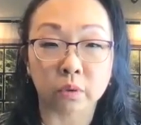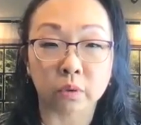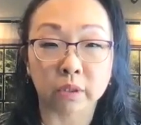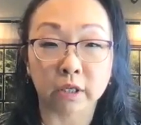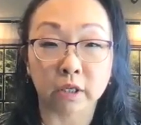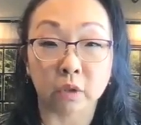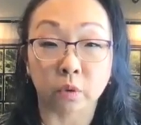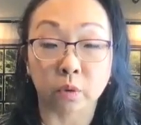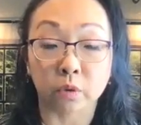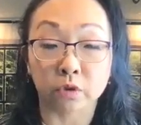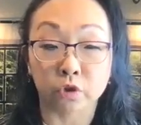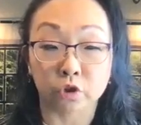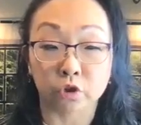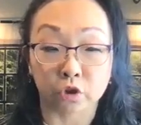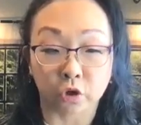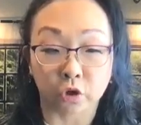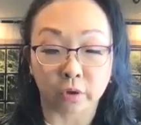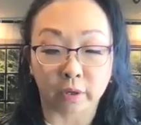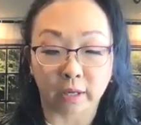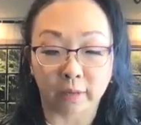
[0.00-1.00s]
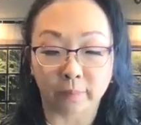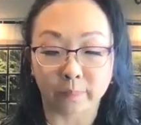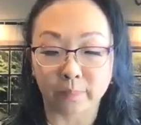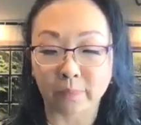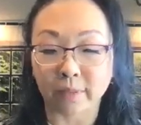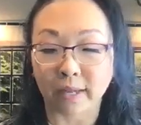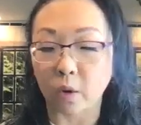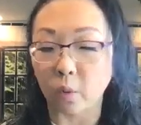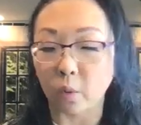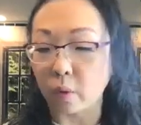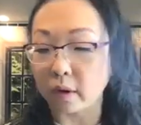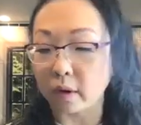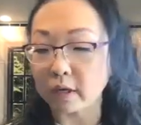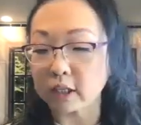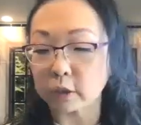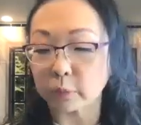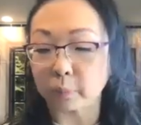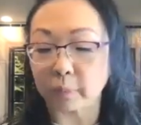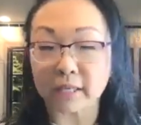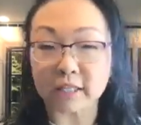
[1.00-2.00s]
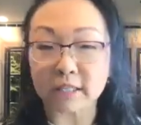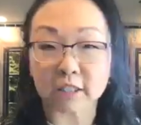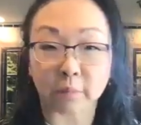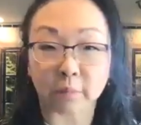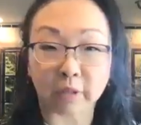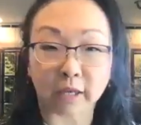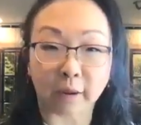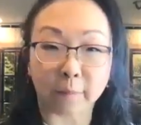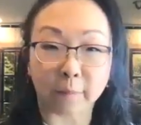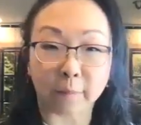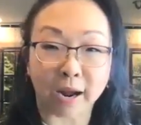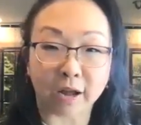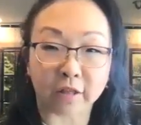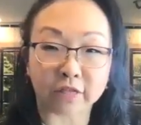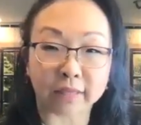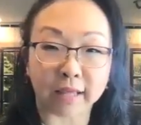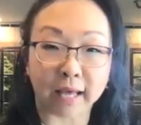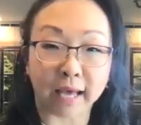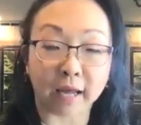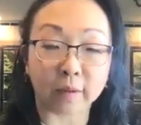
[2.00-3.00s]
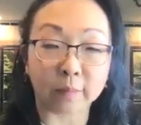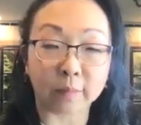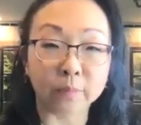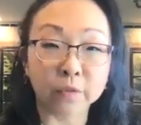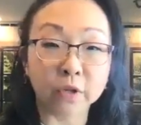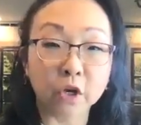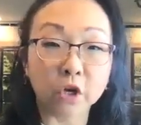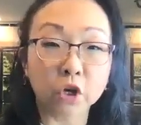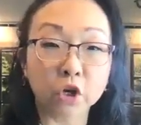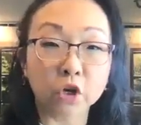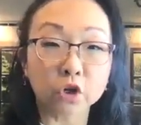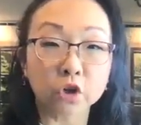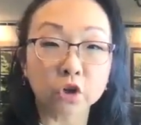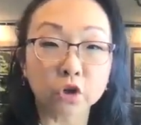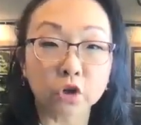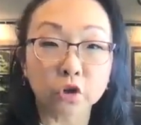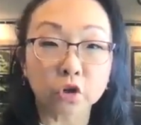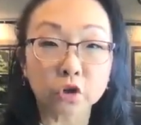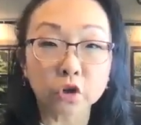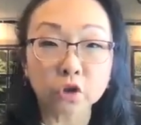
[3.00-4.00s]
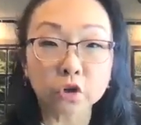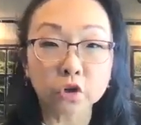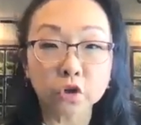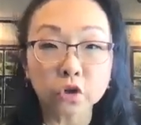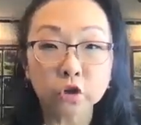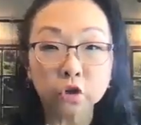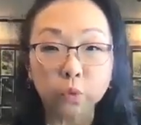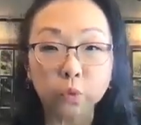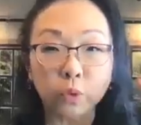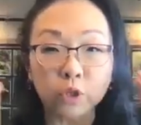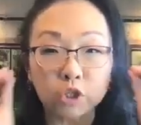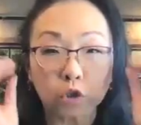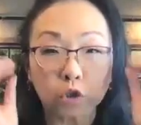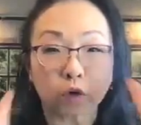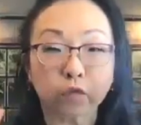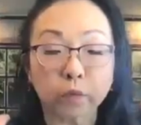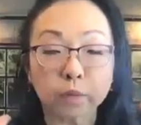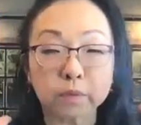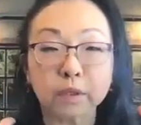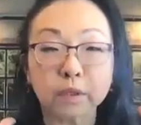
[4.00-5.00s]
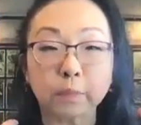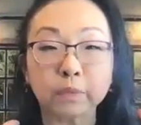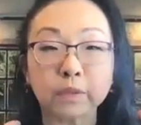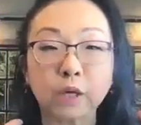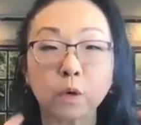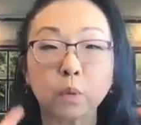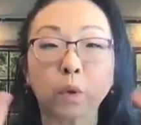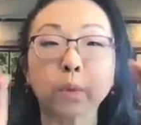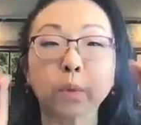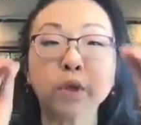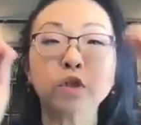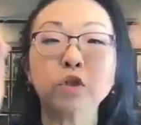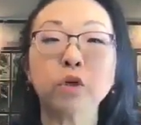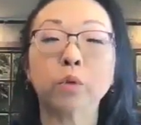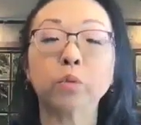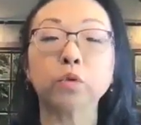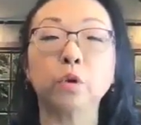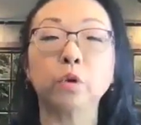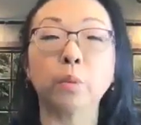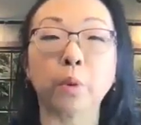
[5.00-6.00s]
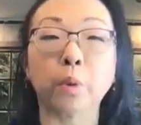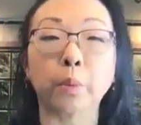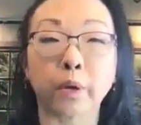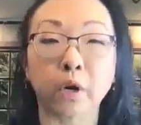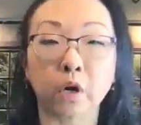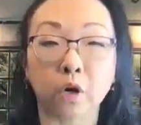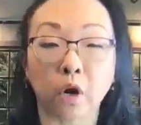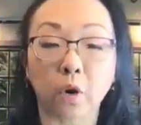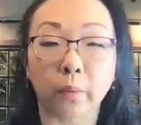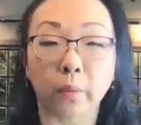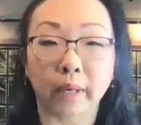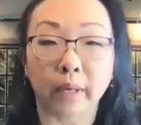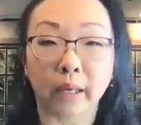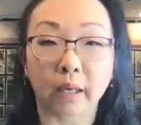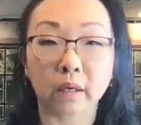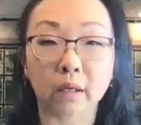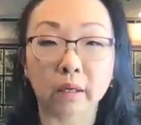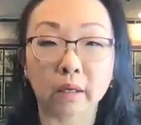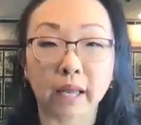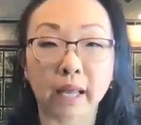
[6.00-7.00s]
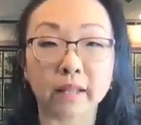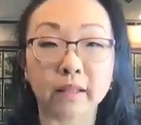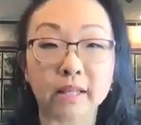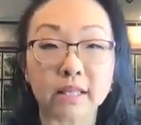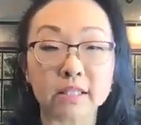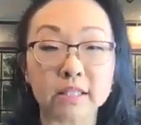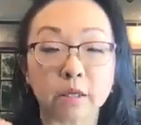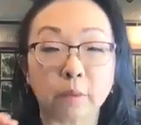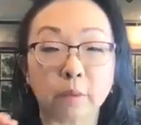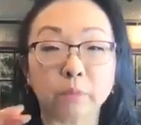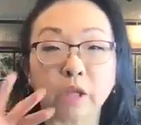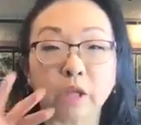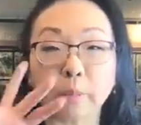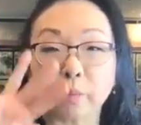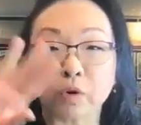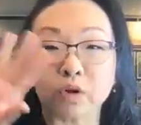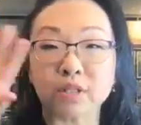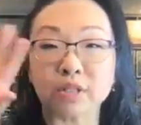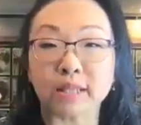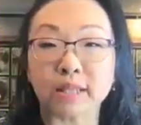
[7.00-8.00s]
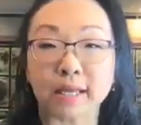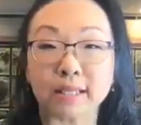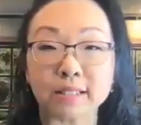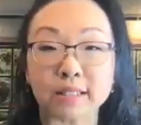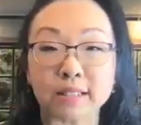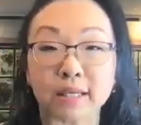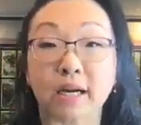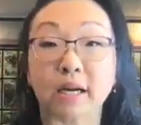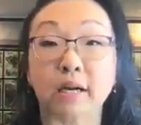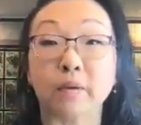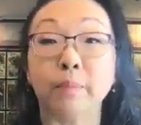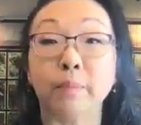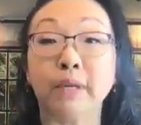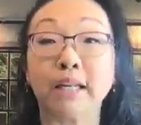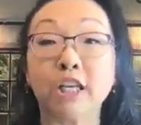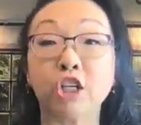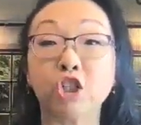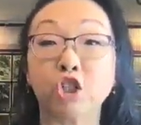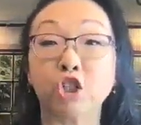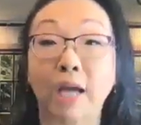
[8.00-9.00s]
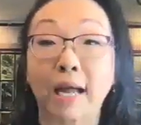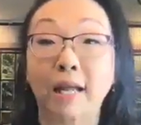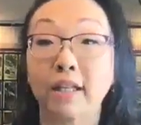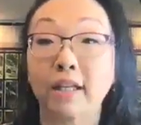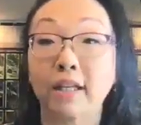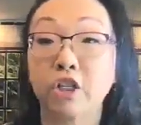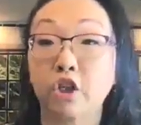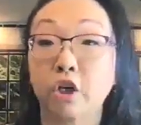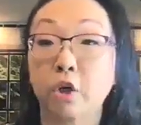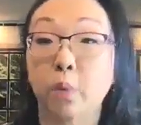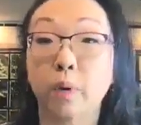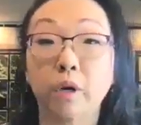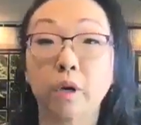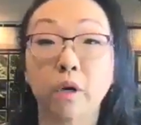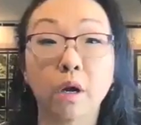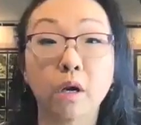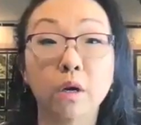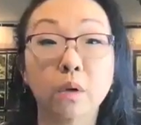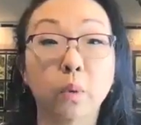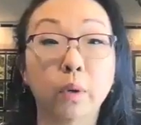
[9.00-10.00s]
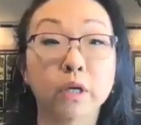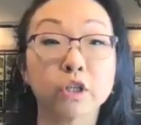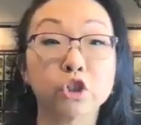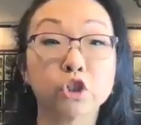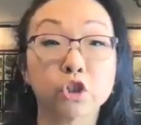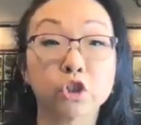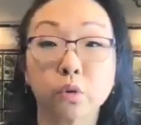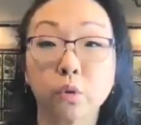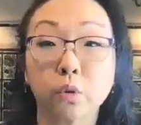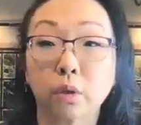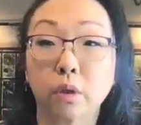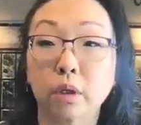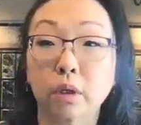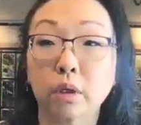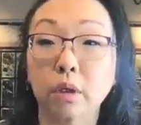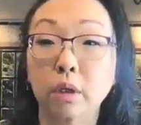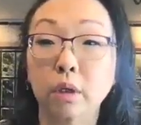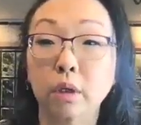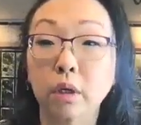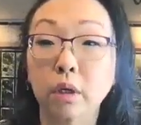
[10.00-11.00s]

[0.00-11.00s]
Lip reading: hero's journey. And I want to explain something about that. We start from something where we don't know where we're going, and then something present a mini challenge, and we're not quite sure